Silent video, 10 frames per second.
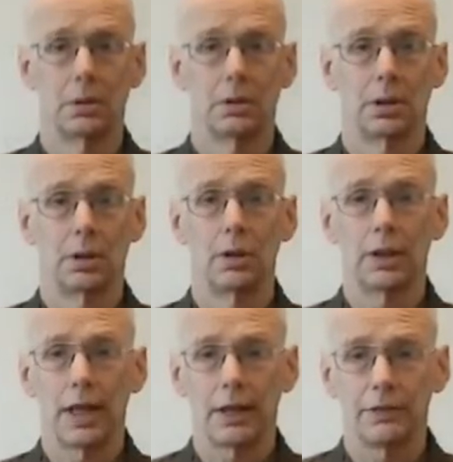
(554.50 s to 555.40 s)
Look
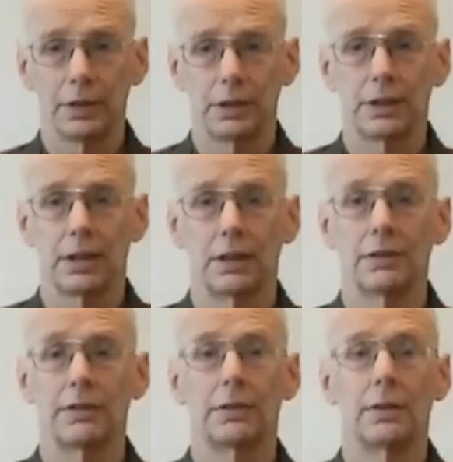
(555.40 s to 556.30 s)
after
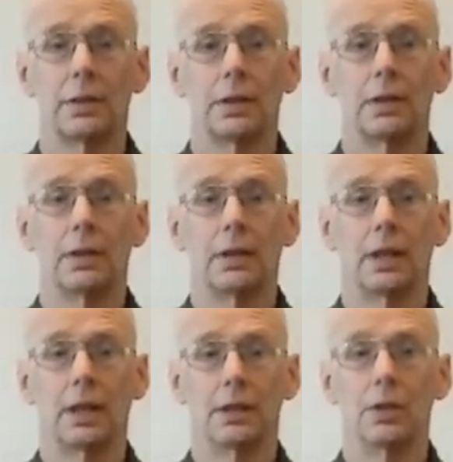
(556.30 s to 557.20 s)
yourself
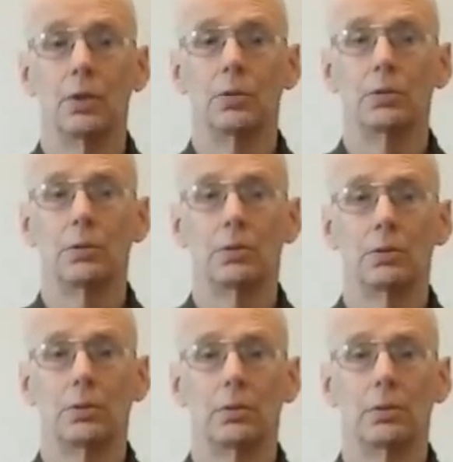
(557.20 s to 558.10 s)
and don't
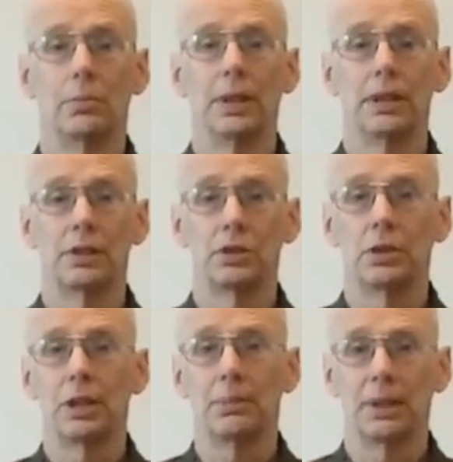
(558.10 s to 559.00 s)
be
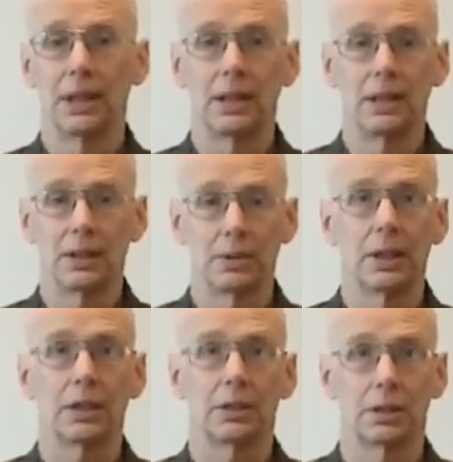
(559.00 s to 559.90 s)
extreme in any
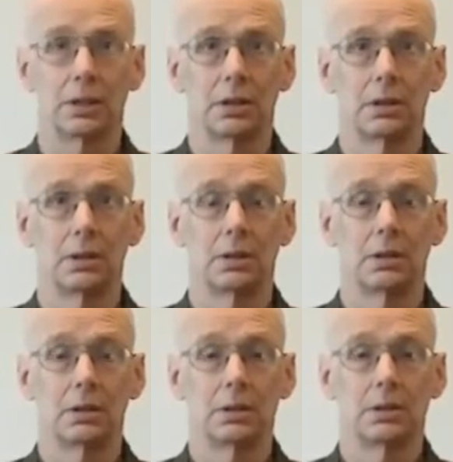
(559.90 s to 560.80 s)
direction.
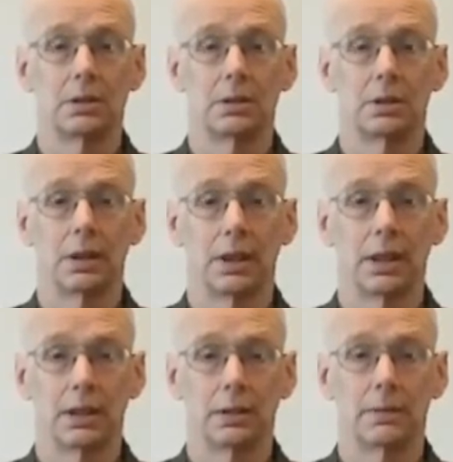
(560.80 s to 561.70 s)
Again.